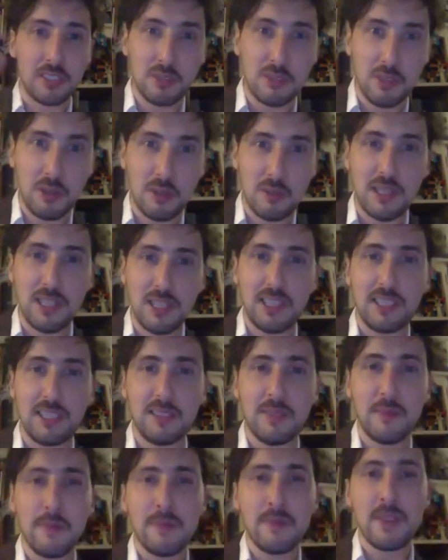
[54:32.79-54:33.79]
You know, like,
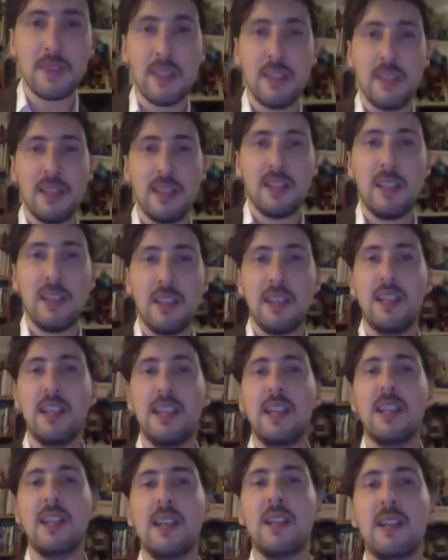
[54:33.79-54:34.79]

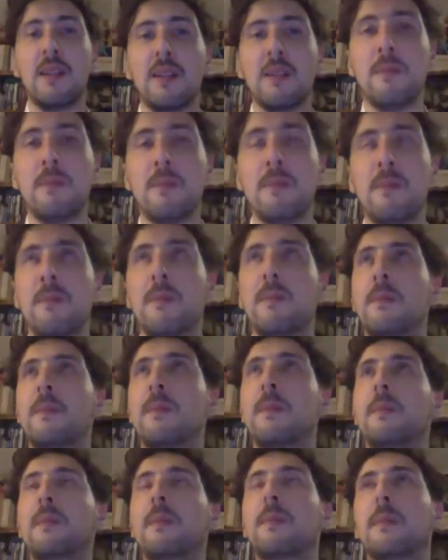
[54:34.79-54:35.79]
um,